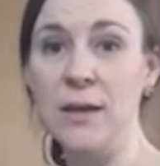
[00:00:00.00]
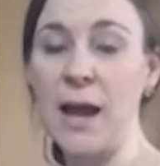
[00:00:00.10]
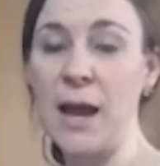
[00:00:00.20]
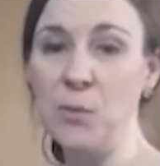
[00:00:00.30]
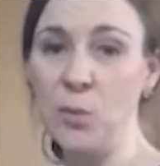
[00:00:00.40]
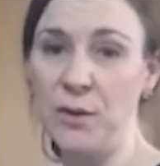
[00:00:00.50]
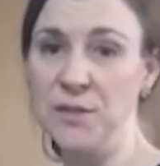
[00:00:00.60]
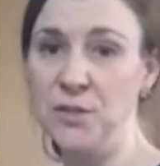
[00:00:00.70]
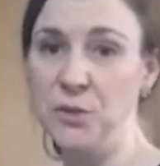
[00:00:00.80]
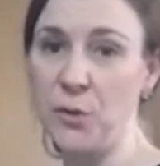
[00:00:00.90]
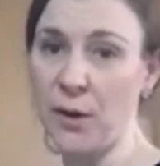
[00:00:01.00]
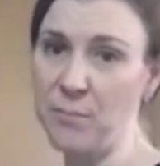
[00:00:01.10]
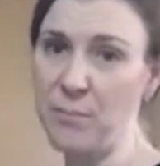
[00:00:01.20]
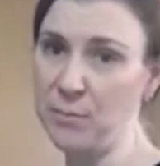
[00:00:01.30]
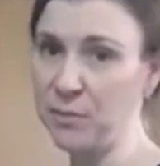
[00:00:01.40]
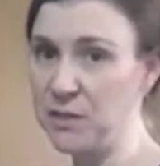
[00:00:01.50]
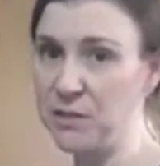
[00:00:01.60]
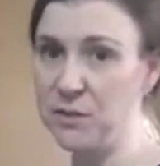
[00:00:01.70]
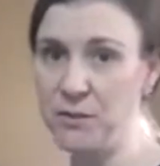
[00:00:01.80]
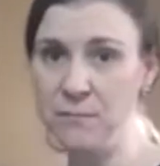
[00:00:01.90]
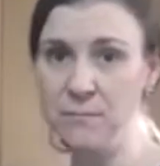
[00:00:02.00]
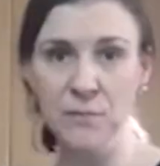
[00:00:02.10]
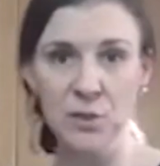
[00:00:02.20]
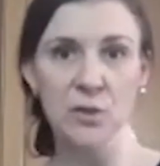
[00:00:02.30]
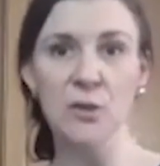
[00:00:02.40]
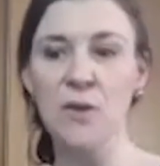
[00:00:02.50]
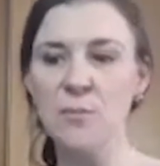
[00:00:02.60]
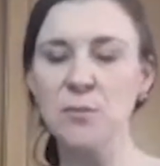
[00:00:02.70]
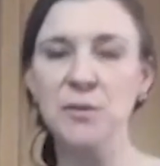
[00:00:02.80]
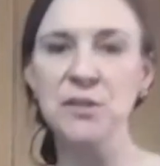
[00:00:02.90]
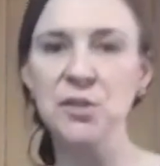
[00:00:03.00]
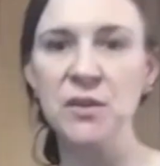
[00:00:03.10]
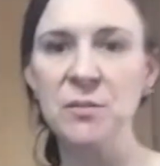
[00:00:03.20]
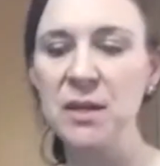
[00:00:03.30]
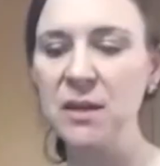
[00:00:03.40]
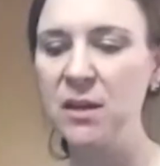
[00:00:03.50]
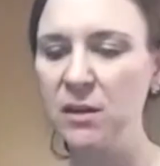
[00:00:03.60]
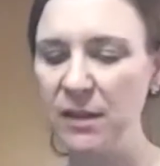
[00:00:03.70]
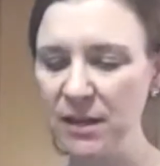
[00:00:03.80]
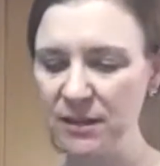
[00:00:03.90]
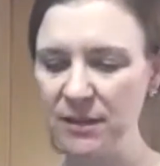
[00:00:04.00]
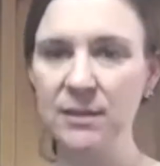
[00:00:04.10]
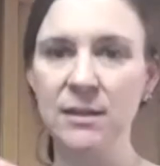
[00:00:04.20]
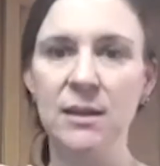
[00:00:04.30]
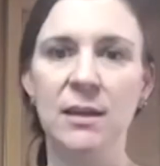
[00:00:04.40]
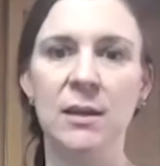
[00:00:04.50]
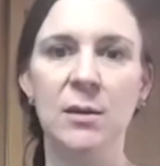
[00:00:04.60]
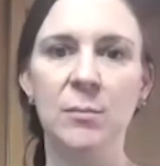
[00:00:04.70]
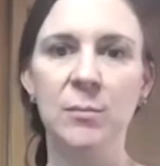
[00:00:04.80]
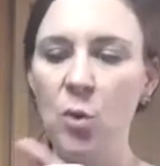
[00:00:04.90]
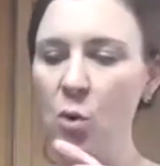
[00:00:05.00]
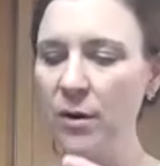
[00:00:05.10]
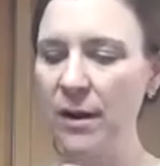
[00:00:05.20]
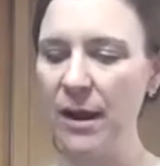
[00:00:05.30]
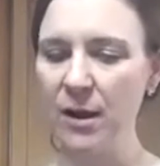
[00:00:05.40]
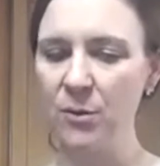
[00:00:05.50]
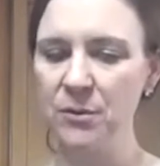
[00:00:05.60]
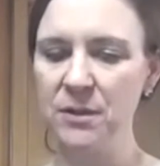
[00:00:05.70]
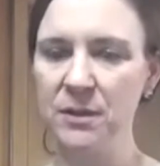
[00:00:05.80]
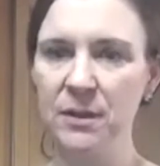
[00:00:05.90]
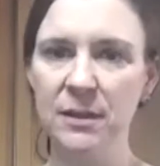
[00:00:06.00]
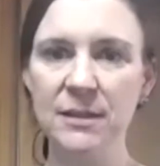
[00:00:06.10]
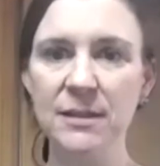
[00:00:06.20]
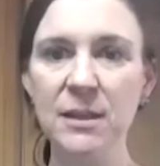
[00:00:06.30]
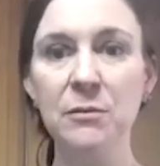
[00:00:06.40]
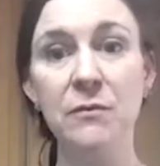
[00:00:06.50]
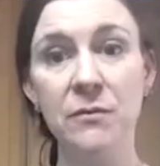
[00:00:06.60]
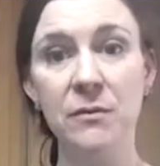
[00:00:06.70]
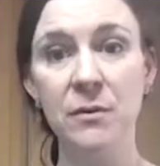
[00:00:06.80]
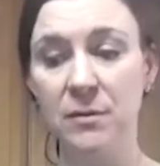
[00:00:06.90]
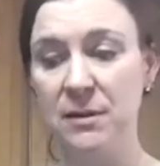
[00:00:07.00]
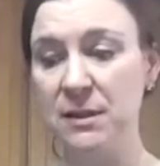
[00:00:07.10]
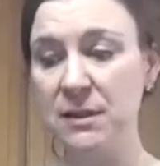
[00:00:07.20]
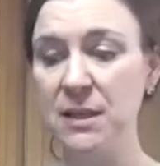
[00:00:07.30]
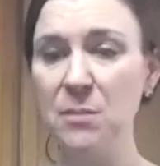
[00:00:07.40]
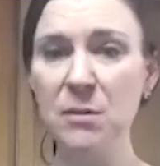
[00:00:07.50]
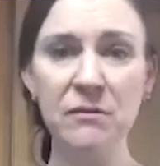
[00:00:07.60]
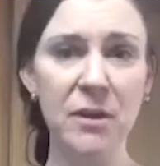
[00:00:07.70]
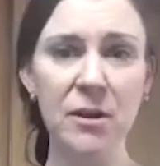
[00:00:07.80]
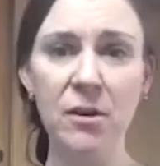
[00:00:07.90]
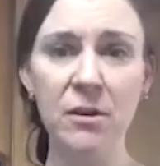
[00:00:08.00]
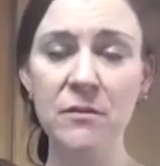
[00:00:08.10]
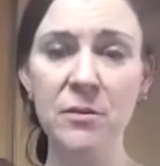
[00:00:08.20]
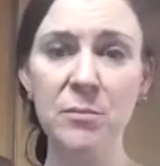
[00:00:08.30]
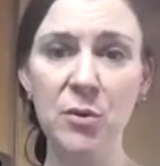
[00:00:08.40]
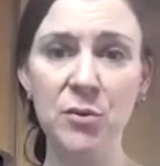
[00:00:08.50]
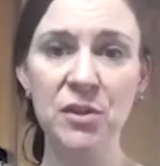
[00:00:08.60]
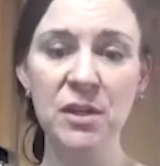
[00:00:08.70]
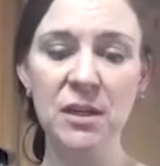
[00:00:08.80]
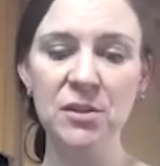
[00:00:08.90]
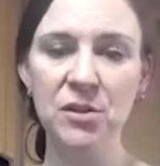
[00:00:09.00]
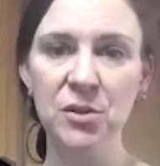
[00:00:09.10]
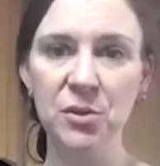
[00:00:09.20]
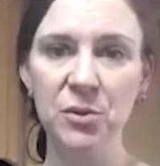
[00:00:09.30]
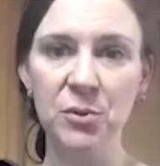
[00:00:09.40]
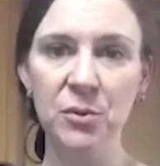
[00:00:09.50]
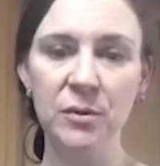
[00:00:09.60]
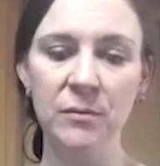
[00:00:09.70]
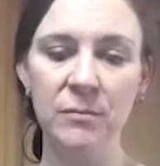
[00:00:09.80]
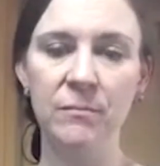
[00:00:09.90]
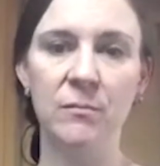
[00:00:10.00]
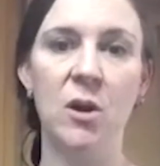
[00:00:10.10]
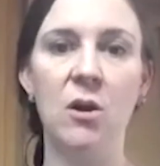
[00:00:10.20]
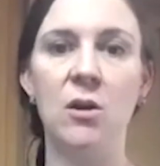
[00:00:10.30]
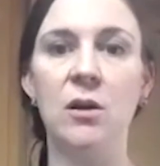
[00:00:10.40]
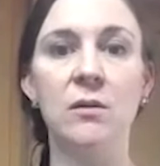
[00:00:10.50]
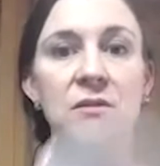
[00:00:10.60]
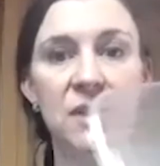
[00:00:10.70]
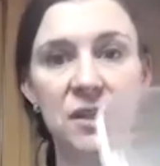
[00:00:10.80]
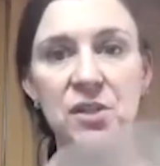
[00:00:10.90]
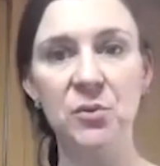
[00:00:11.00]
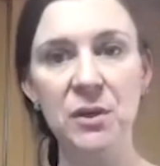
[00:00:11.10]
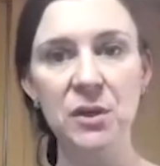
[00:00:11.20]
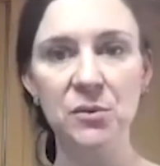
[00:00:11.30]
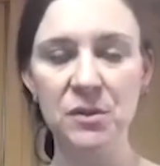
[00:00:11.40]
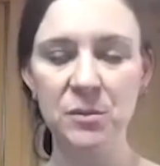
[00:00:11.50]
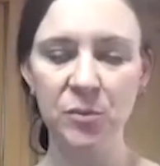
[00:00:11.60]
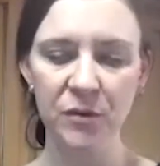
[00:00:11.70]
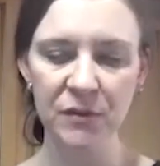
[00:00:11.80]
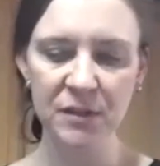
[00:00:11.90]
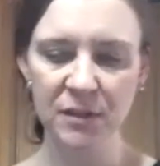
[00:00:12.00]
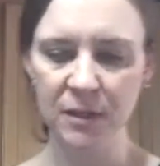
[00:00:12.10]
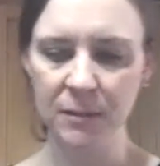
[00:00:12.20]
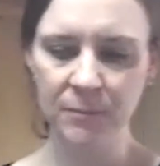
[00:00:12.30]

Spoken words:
I'm going to grab my blender. You can grab your blender with me, and let's pour out some, if not all of the mulch into our dish that we used previously.